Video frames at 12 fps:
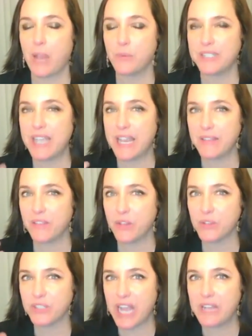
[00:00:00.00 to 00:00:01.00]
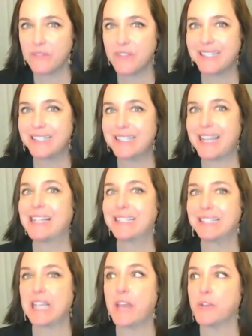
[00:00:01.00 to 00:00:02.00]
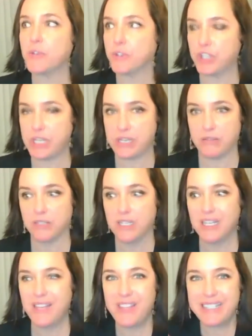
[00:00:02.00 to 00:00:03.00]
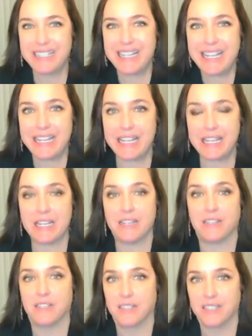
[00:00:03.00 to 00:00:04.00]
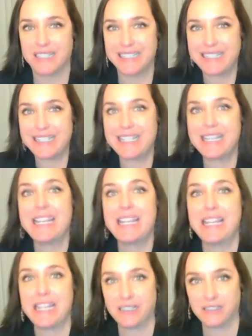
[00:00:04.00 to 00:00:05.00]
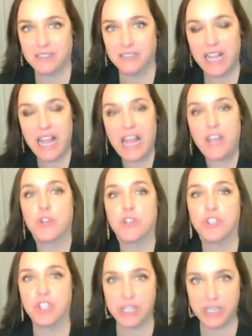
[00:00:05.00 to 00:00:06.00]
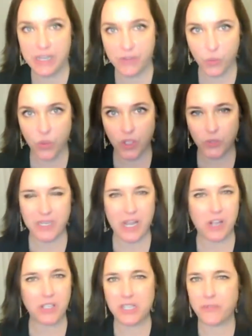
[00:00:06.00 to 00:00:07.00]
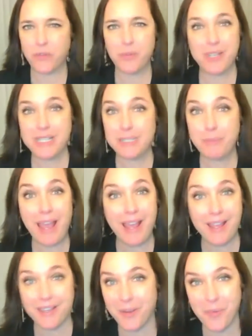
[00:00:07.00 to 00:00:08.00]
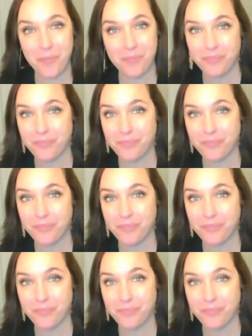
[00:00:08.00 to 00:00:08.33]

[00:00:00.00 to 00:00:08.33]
I was saying that there's kind of this dense energy, this icky, sticky energy in the world right now because everybody's mad.